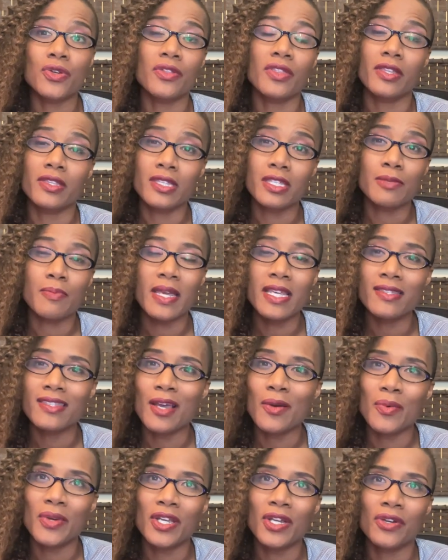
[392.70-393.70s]
sure that the space
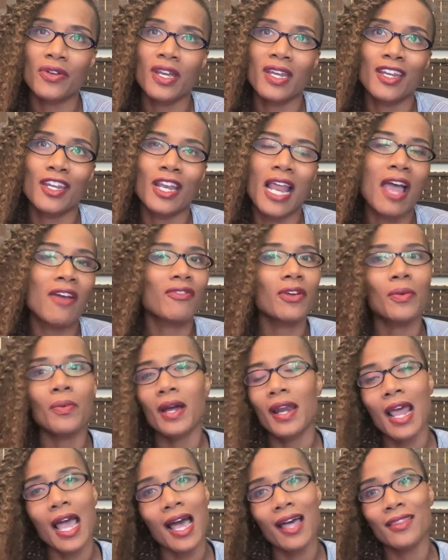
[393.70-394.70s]
that we created,
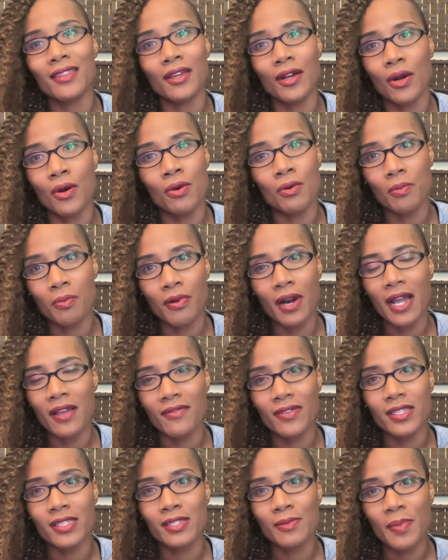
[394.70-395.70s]
everyone had their own
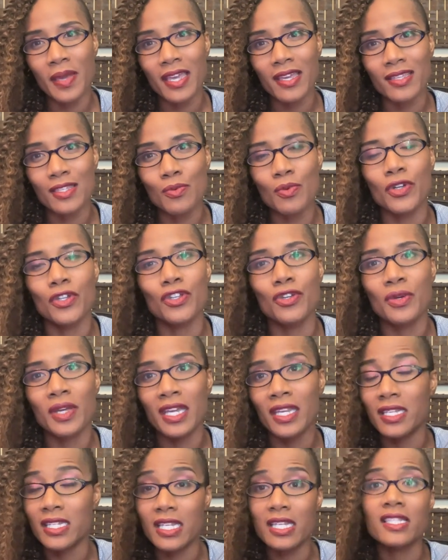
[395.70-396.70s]
private space where you
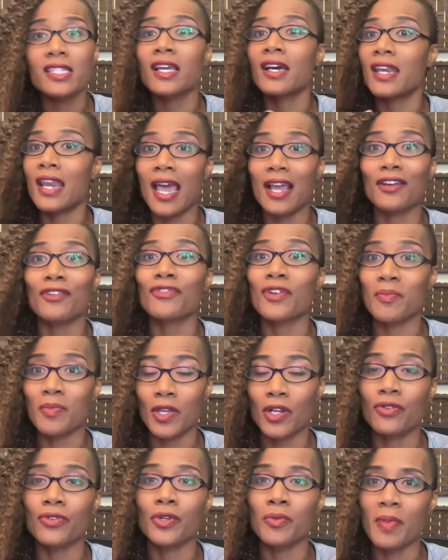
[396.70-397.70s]
can disconnect from
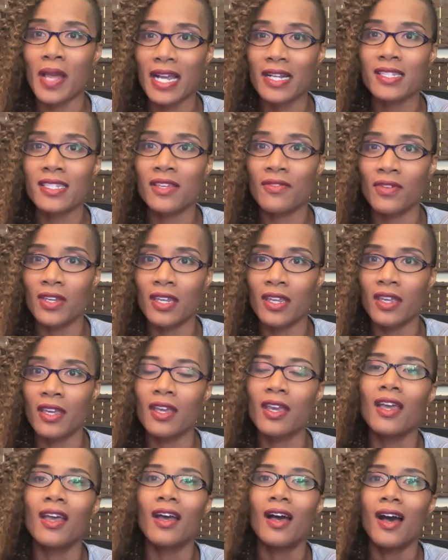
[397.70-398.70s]
the group
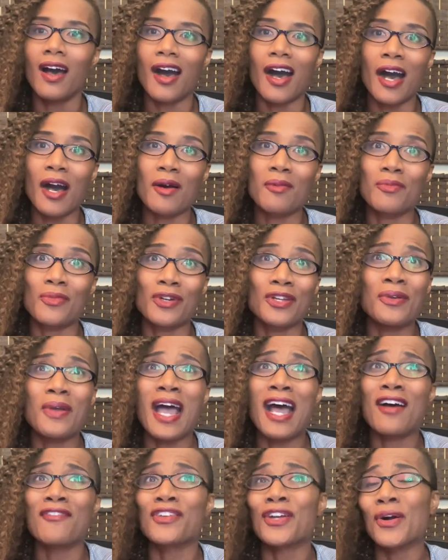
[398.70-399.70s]
activity, where you
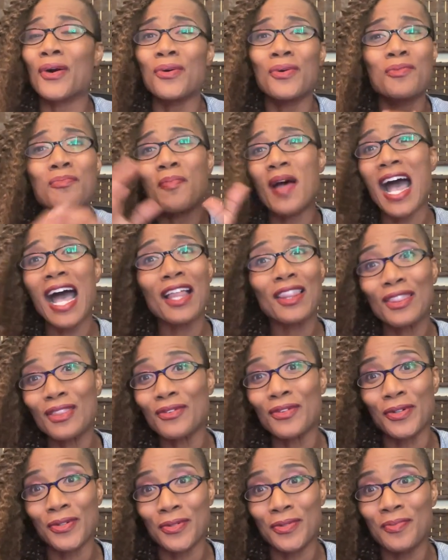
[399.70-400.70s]
have your own
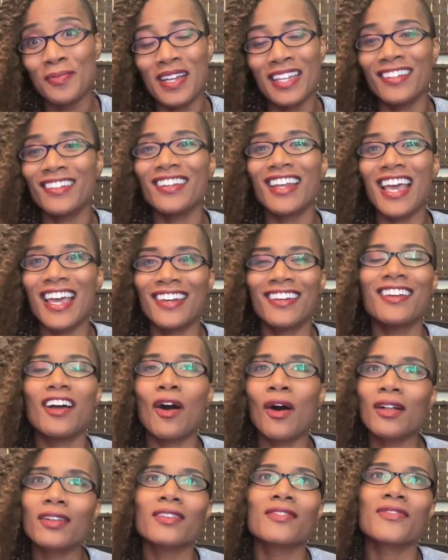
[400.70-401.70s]
bathroom and
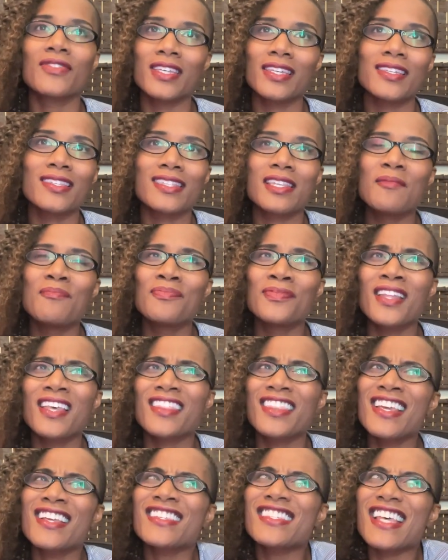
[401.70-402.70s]
all of these
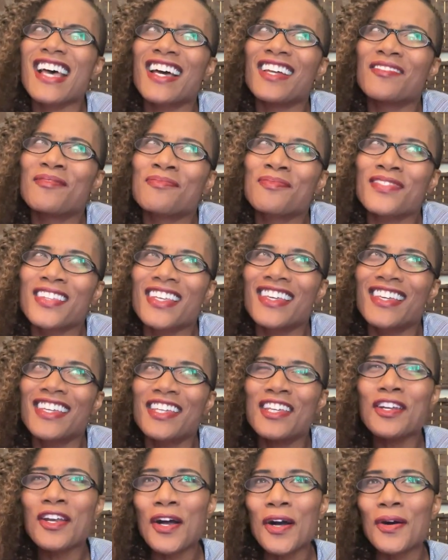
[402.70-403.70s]
things that,
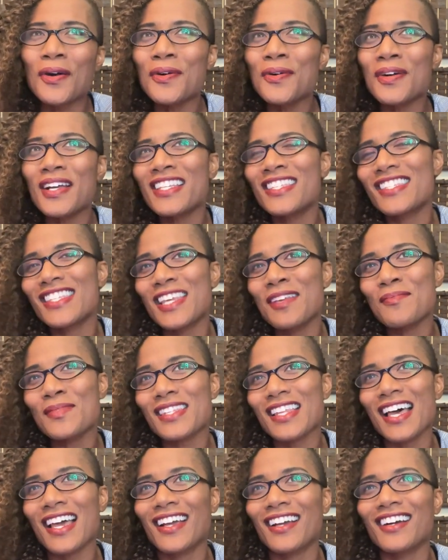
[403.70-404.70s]
you know, it seems
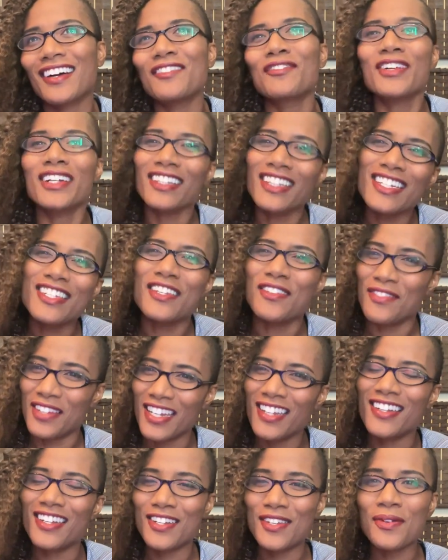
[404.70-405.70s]
like, really, do you
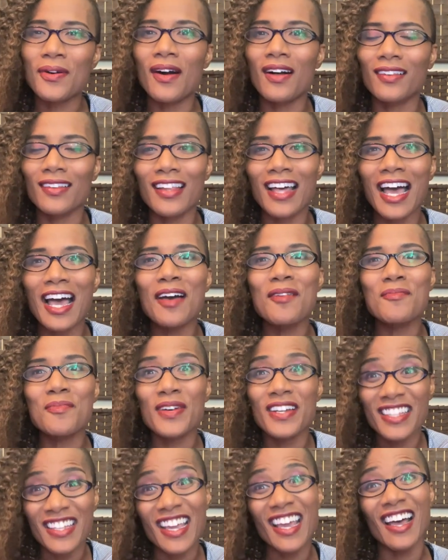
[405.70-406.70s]
need to do all of that?
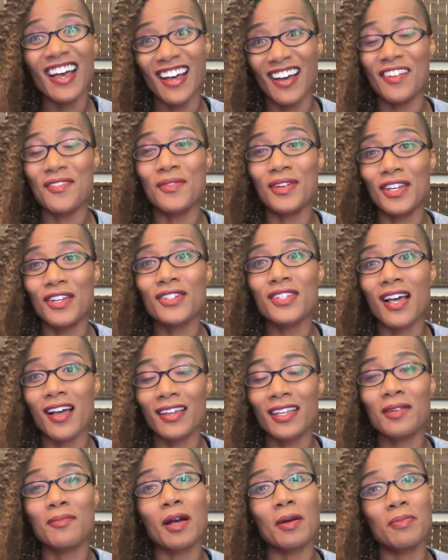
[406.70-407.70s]
But yeah, when you're
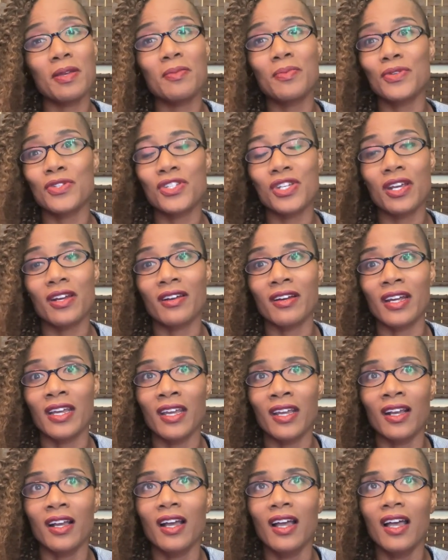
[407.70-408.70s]
talking about people
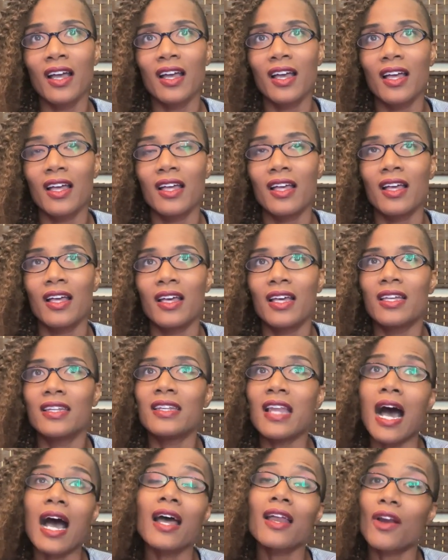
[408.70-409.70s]
sharing
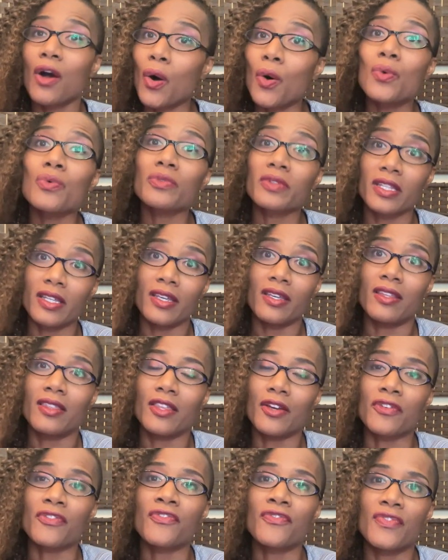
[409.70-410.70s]
not only
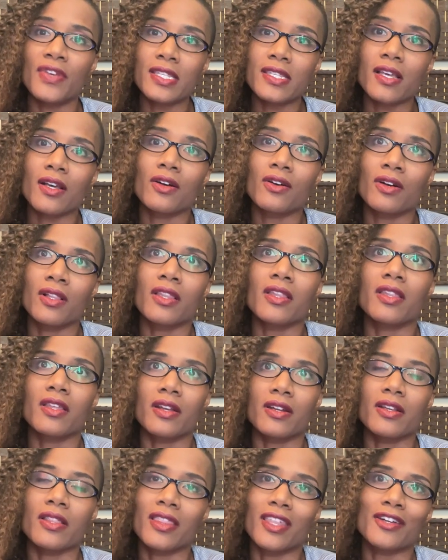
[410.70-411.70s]
their physical
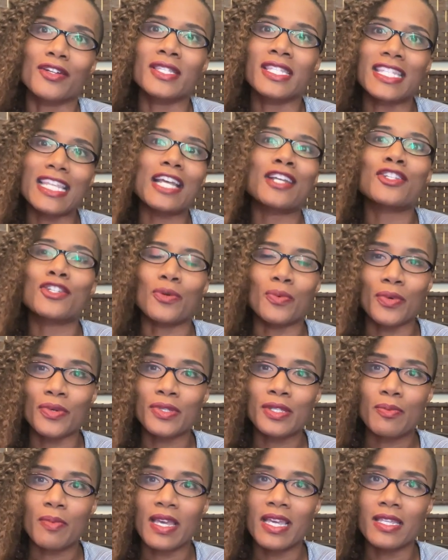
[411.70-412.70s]
and their sexual
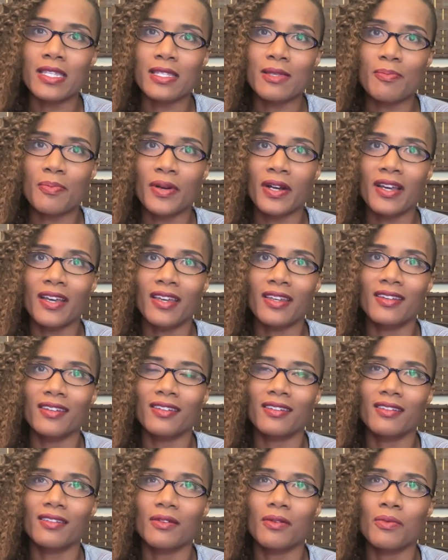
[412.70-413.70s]
space, but
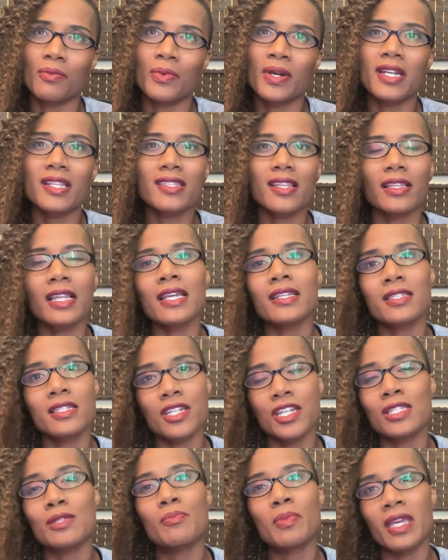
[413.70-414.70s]
what is it like to
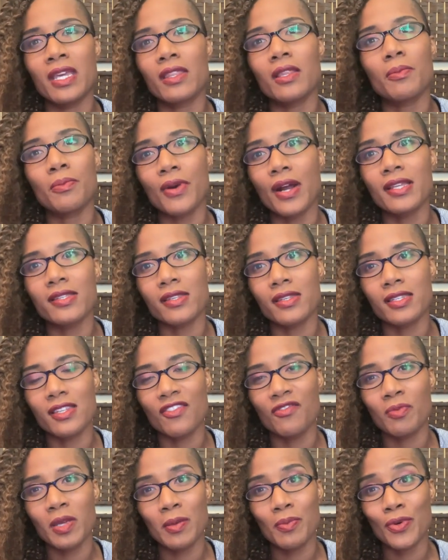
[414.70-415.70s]
just be in the presence
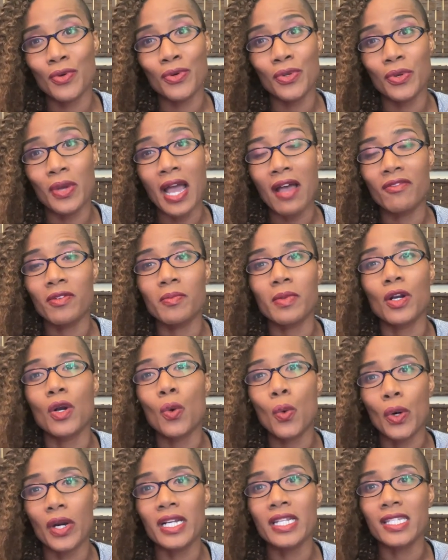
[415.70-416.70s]
of people who you haven't been
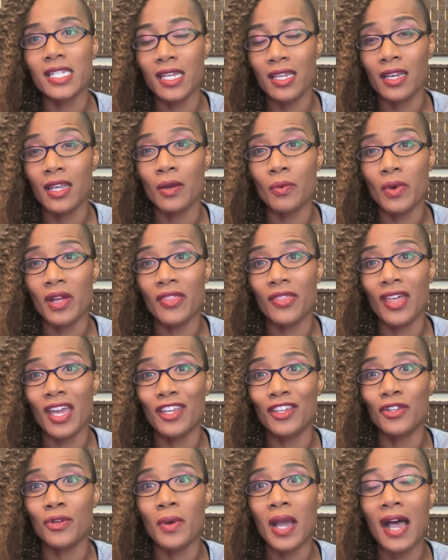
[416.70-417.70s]
quarantining with, that
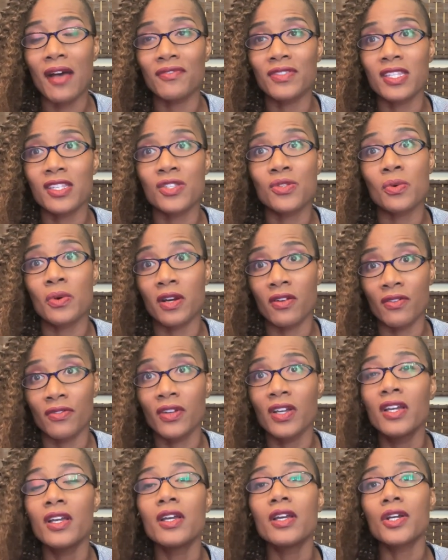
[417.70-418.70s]
you have to sort of
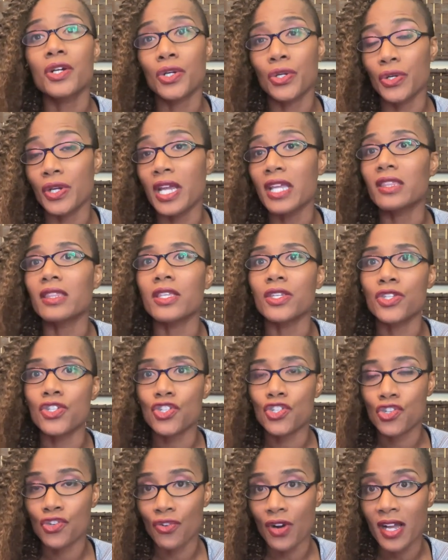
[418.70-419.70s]
create
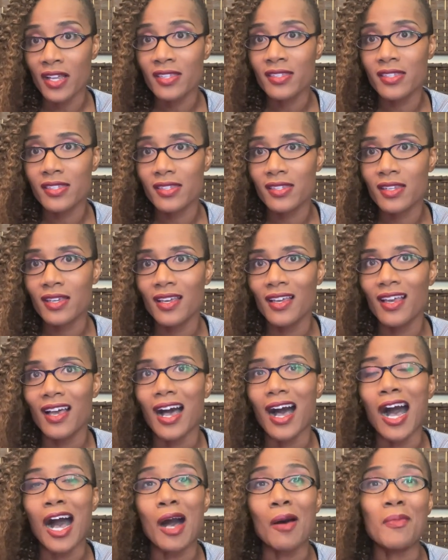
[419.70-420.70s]
this trust
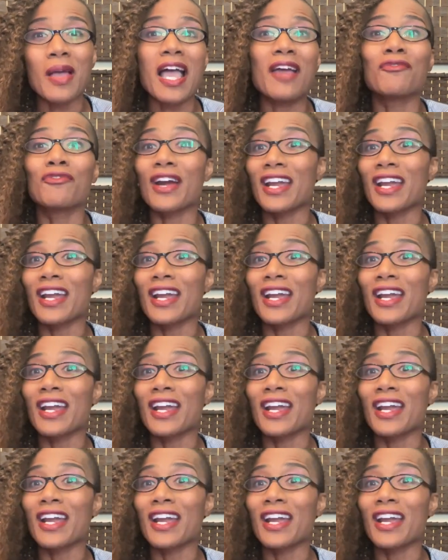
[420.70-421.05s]
and